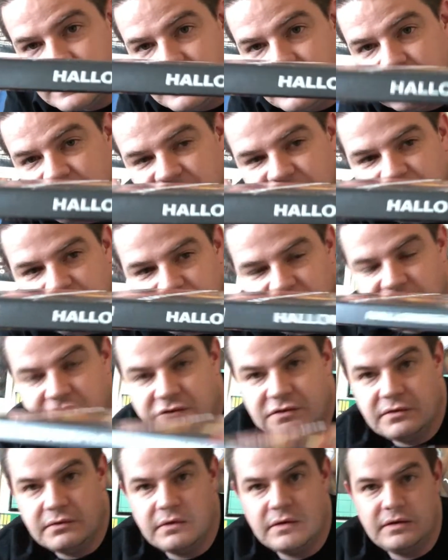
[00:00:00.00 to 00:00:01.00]

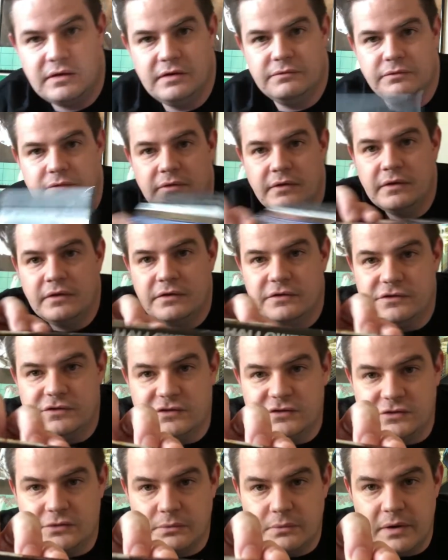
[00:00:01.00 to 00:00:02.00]
sinister and evil,
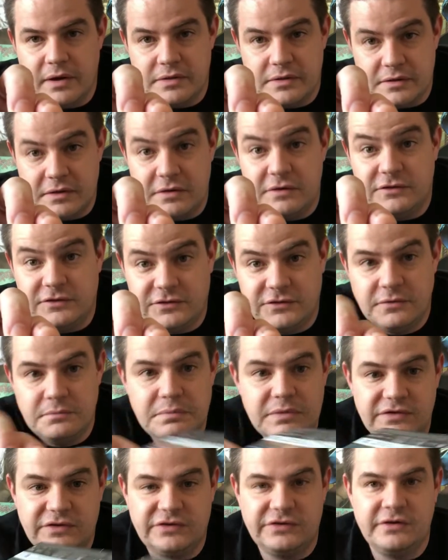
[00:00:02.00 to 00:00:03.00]
just the way that he should
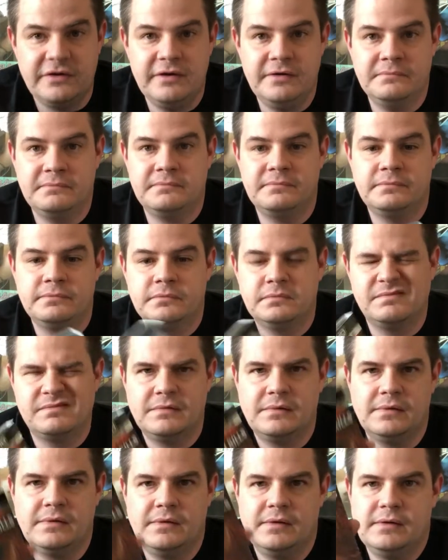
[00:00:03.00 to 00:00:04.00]
be seen.
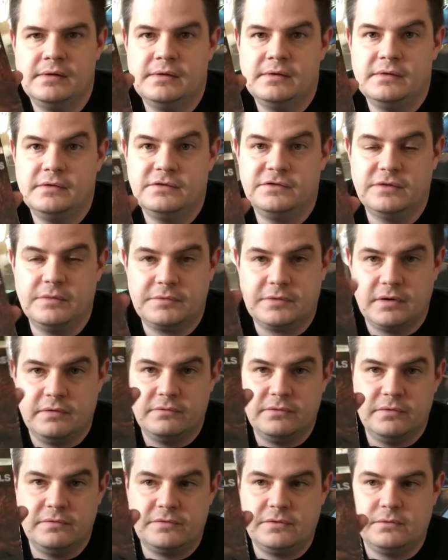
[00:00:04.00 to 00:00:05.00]
Slip
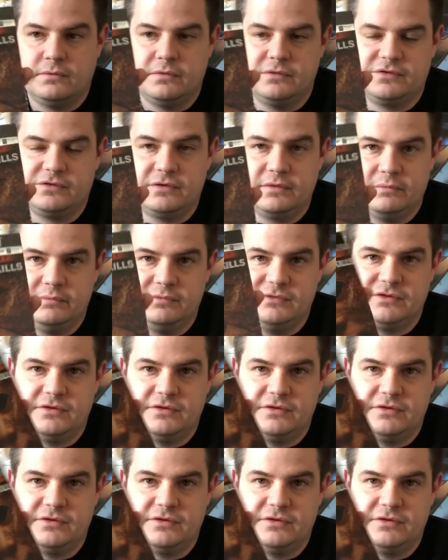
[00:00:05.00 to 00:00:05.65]
cover, of course, comes